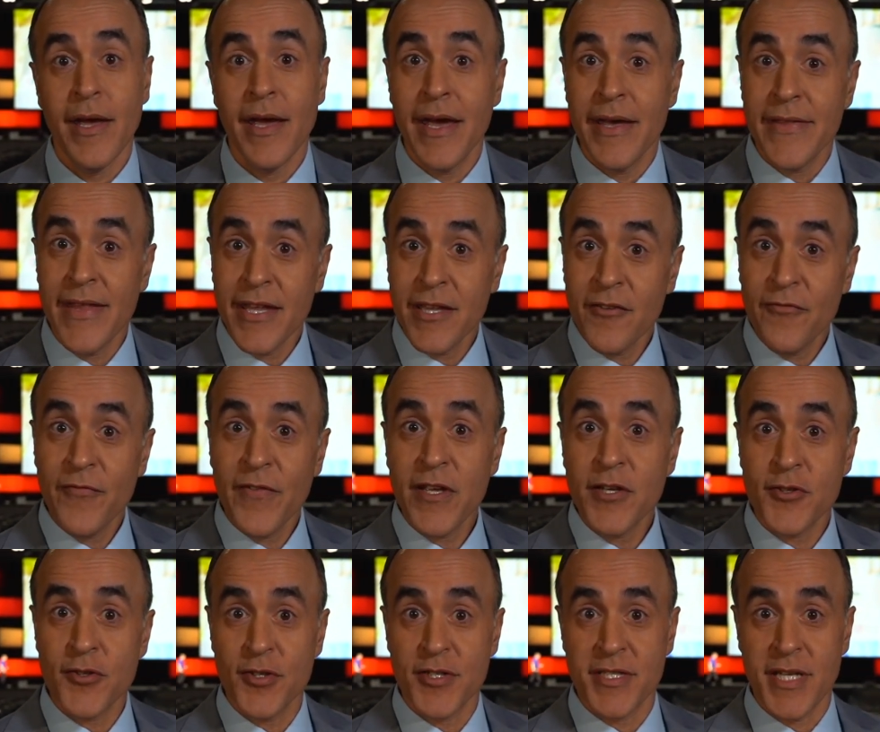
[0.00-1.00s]
and then the
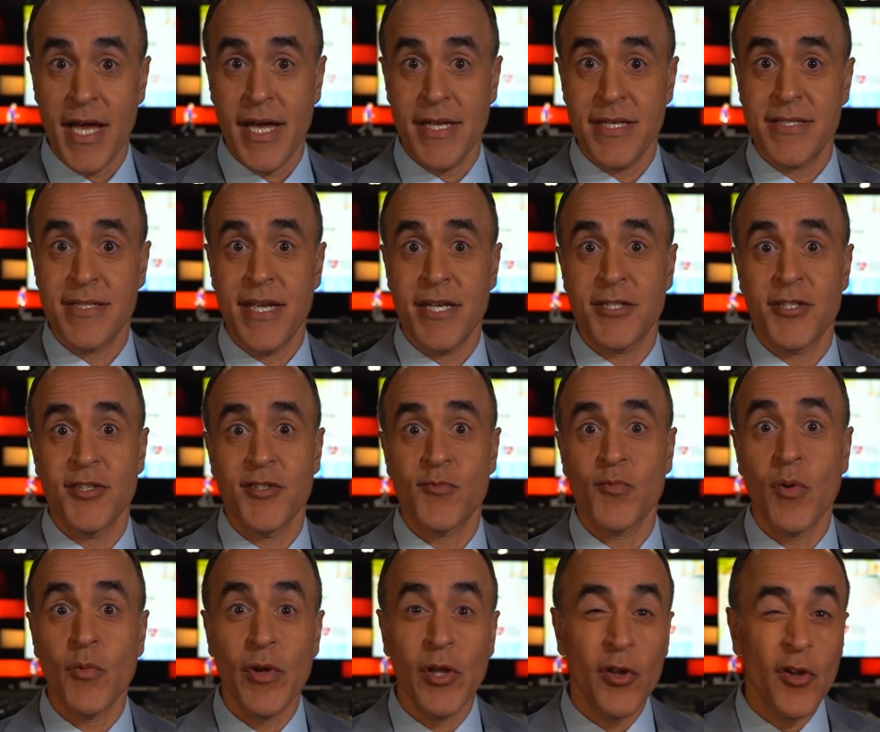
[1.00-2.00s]
featured science sessions
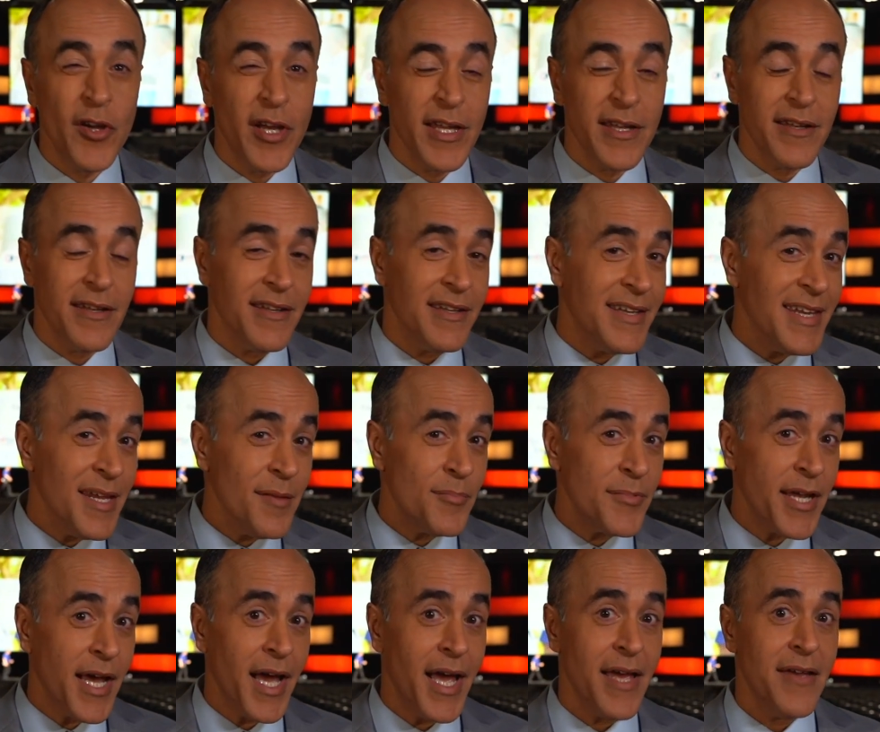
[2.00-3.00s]
where we look at deep
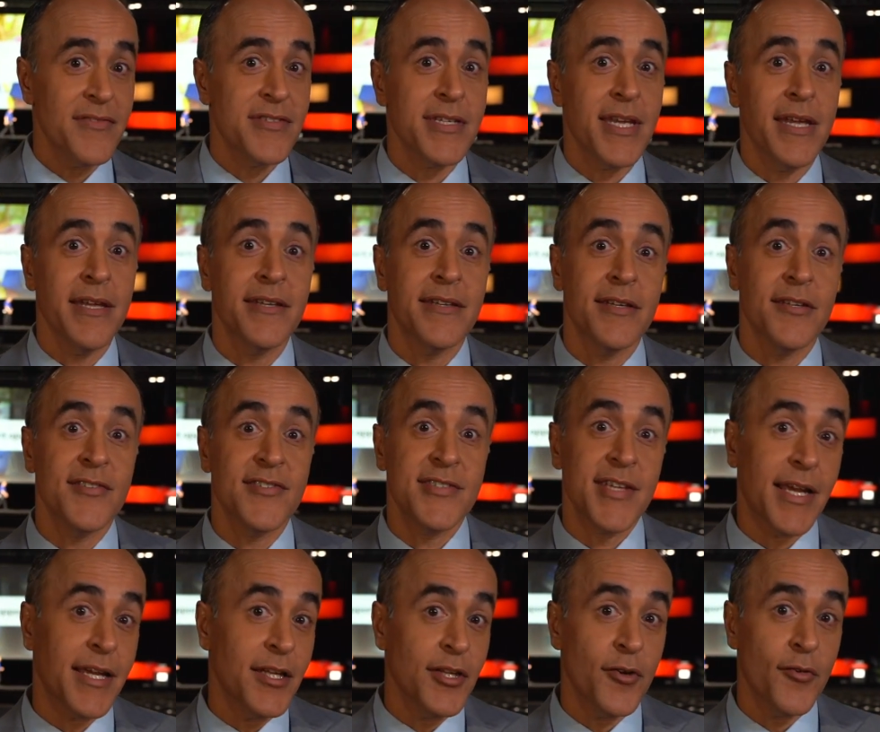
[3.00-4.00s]
dives into
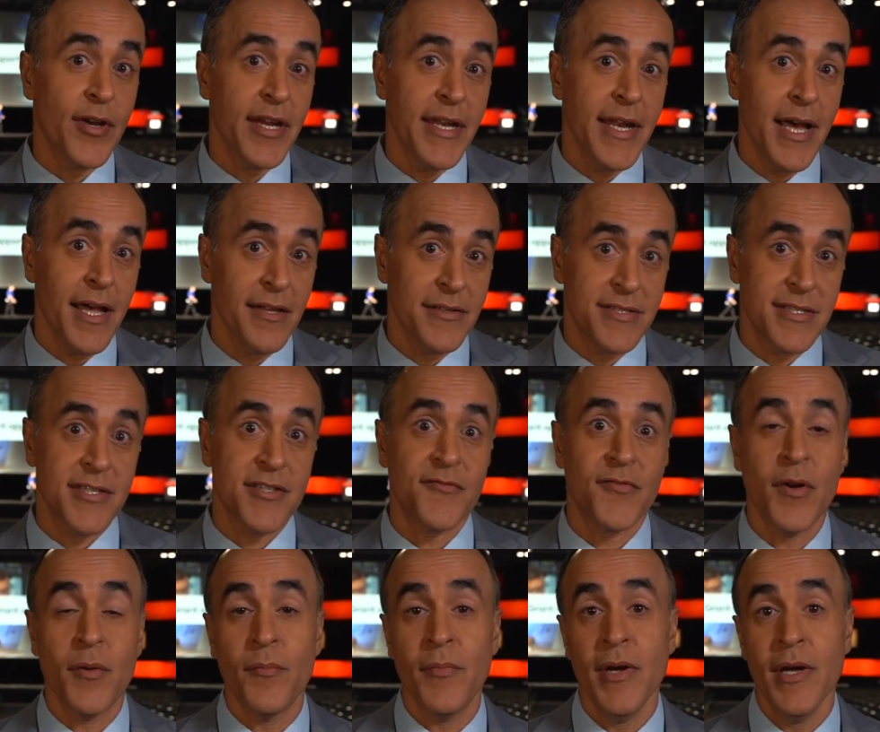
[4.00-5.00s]
secondary analysis
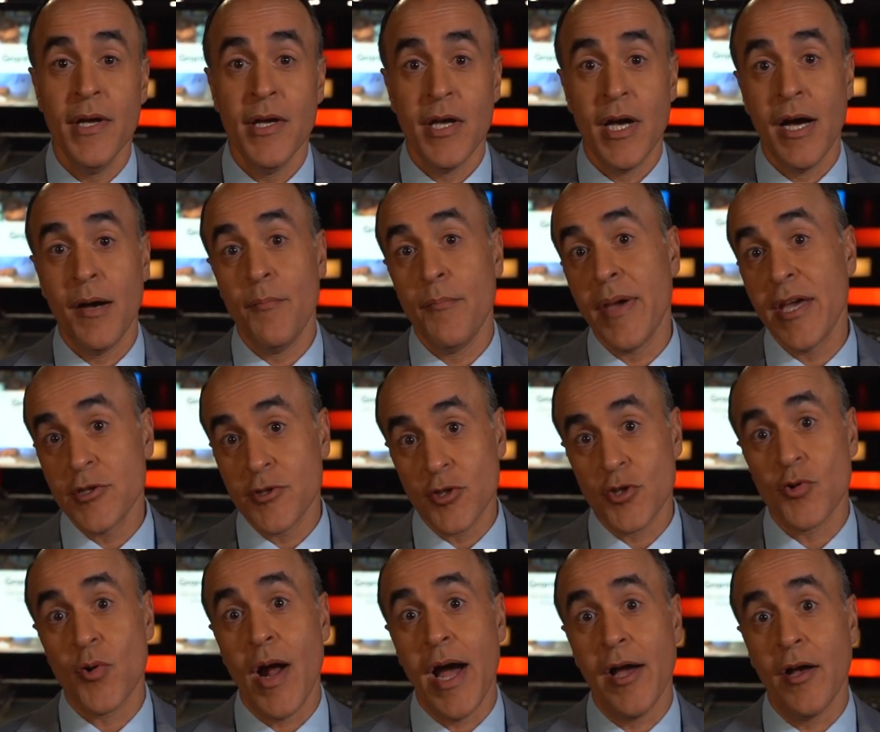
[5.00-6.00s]
from major
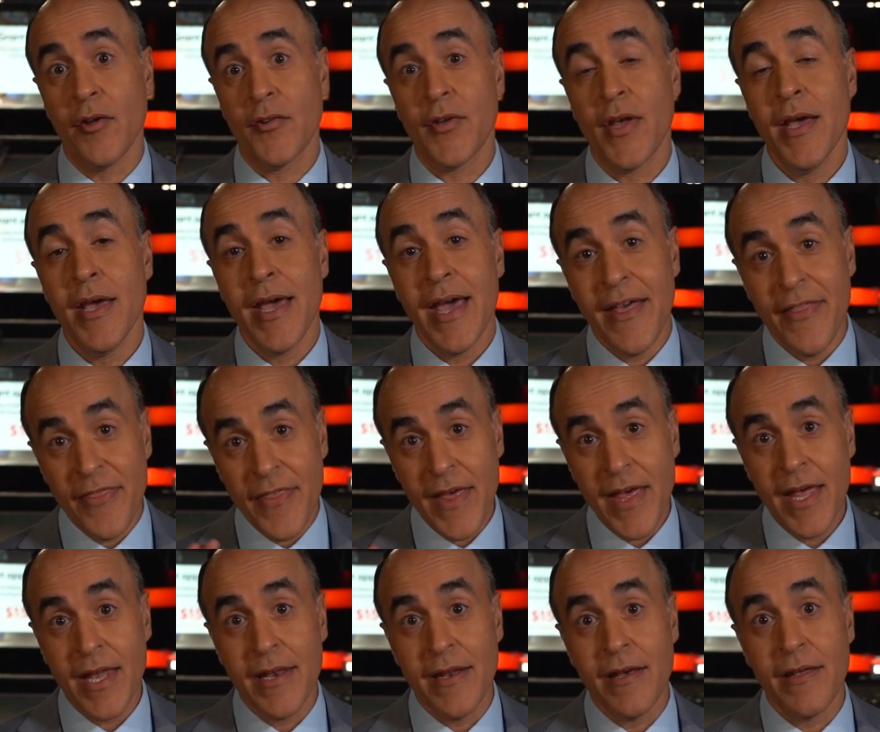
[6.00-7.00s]
trials, and
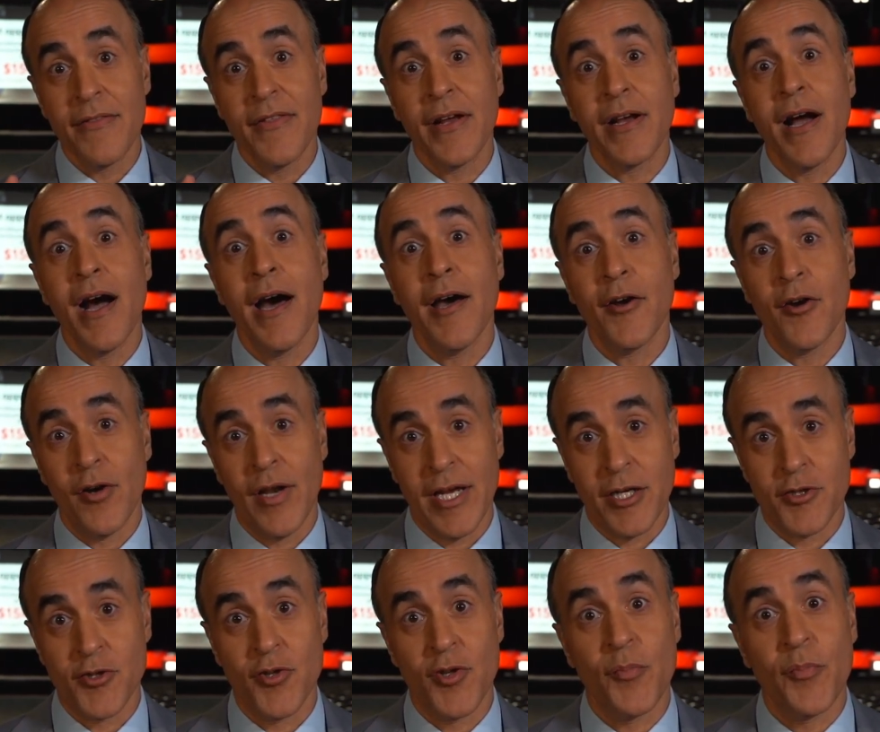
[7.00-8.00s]
then the Connor
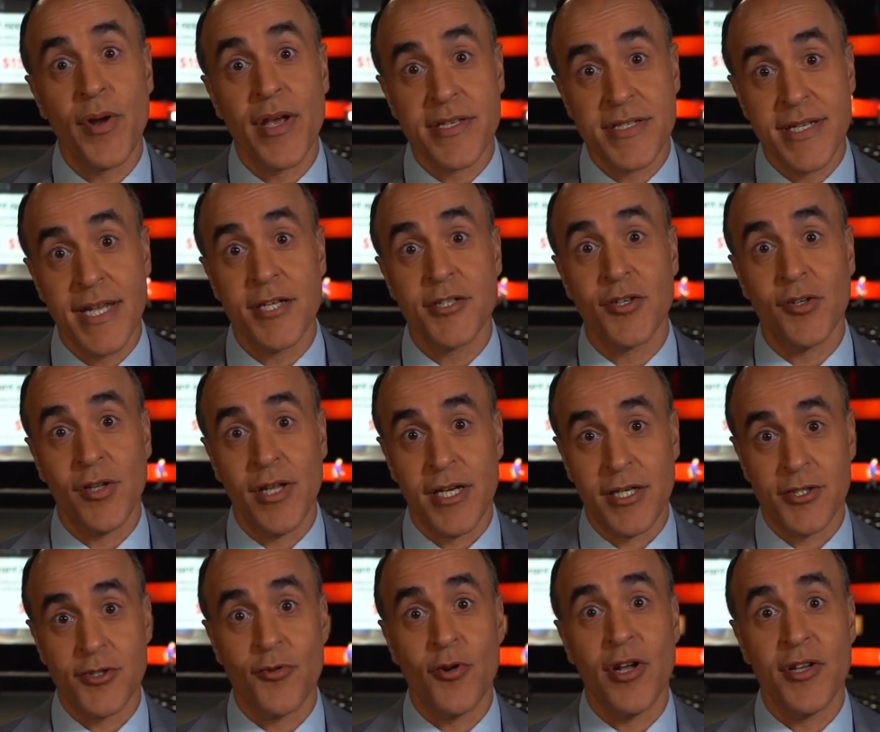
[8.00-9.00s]
lecture, the presidential
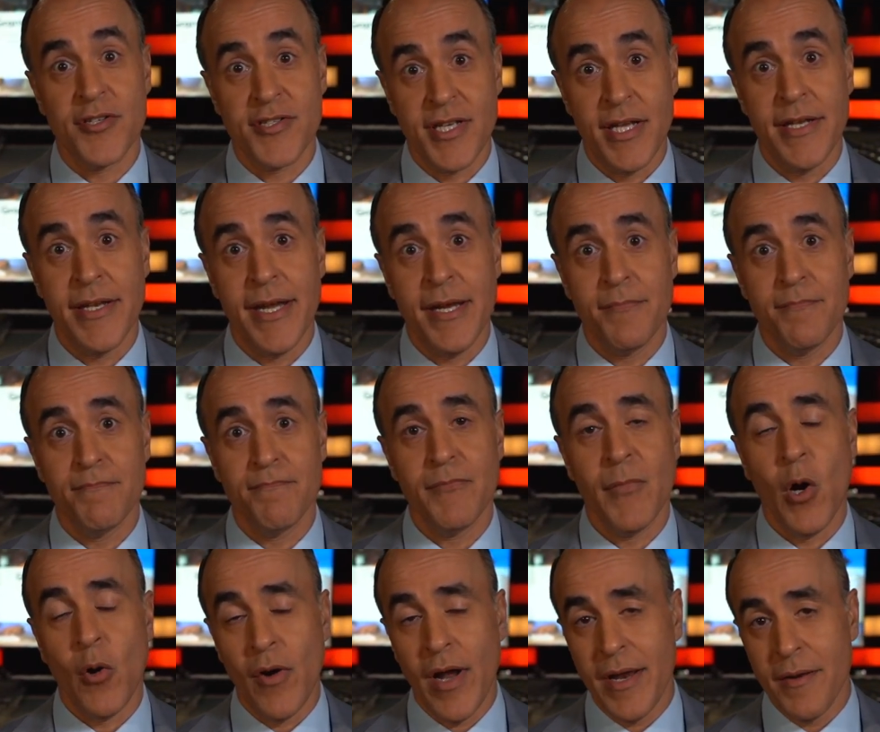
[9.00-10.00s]
lecture on Sunday.
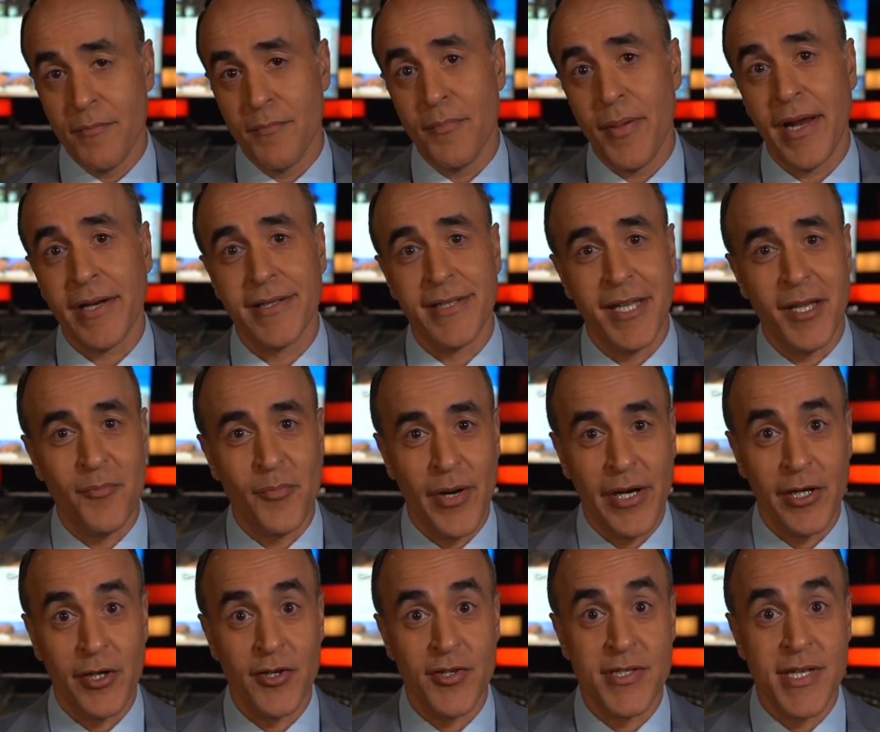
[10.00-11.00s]
All right, back to late
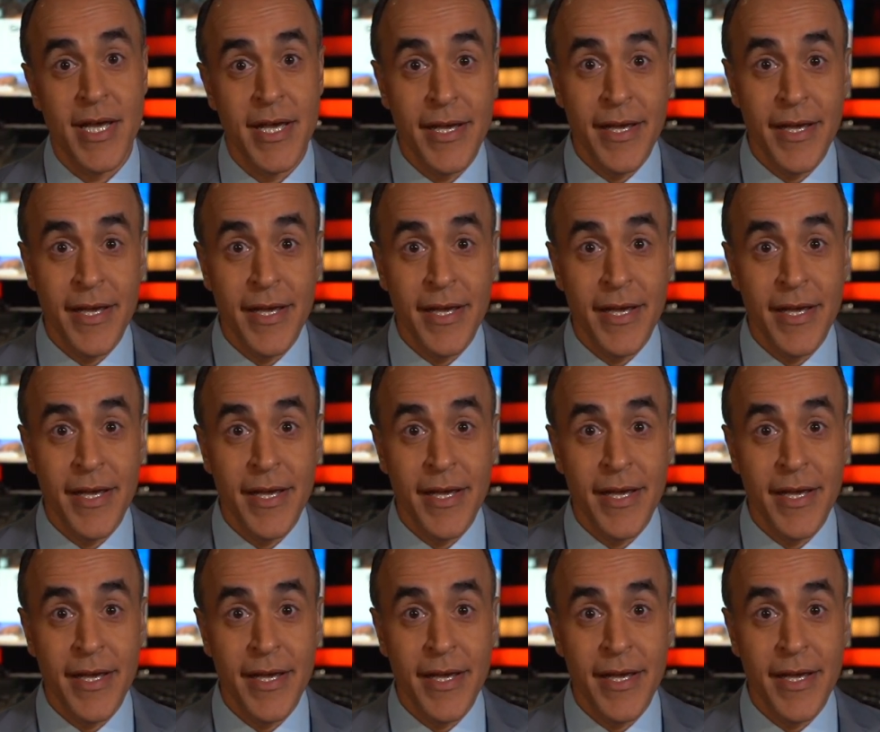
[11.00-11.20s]
breakers.